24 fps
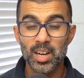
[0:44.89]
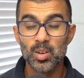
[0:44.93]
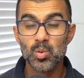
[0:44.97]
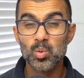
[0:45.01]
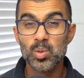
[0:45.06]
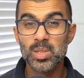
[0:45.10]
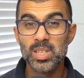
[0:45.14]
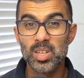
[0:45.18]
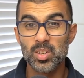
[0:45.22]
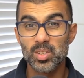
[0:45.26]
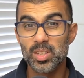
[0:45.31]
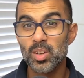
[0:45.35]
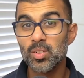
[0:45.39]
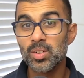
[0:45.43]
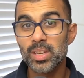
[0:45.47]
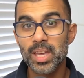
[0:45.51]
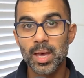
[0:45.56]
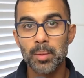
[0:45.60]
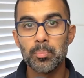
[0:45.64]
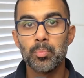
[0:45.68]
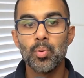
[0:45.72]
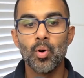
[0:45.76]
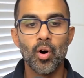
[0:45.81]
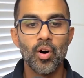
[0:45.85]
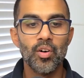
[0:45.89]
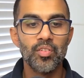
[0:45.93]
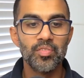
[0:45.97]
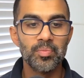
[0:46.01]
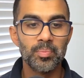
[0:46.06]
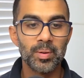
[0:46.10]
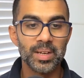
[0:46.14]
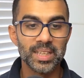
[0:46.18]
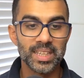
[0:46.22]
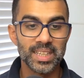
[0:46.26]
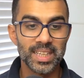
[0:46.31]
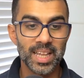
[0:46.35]
And also don't get put off
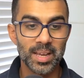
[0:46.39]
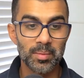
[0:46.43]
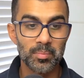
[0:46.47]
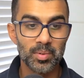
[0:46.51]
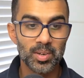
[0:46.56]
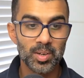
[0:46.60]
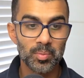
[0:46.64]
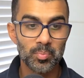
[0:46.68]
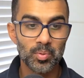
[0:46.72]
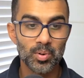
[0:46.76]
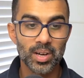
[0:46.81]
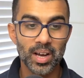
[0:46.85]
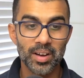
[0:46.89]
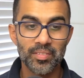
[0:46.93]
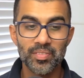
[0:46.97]
by the name of the book.